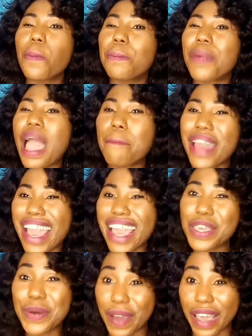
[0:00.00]
pepper
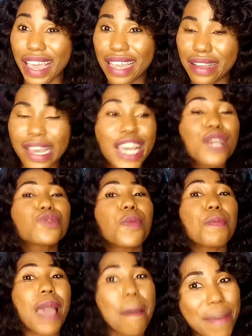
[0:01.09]
you
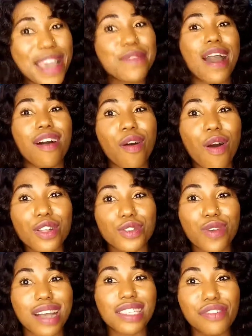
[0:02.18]
and hurt
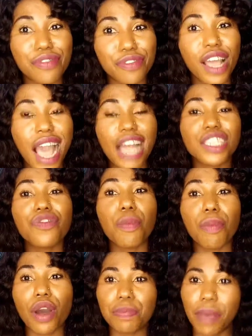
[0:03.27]
you as if you
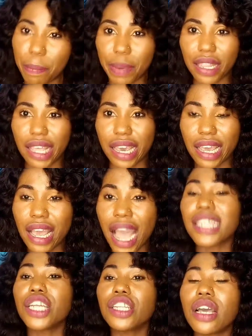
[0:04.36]
put pepper there.
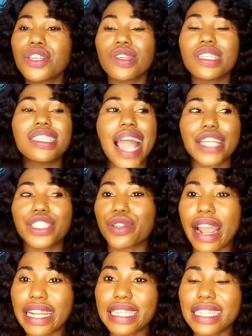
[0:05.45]
And then, so the day I
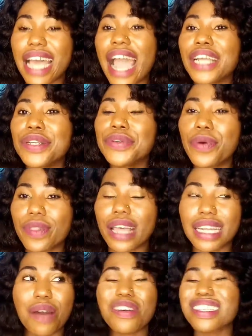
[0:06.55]
tried it, I know
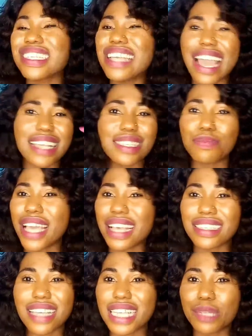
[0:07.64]
that was
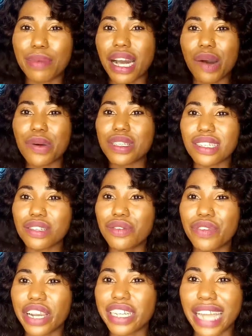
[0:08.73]
years back. I was still
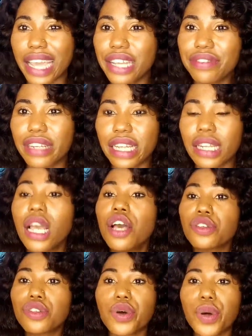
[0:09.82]
very naive then.
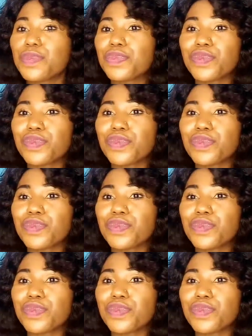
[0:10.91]
So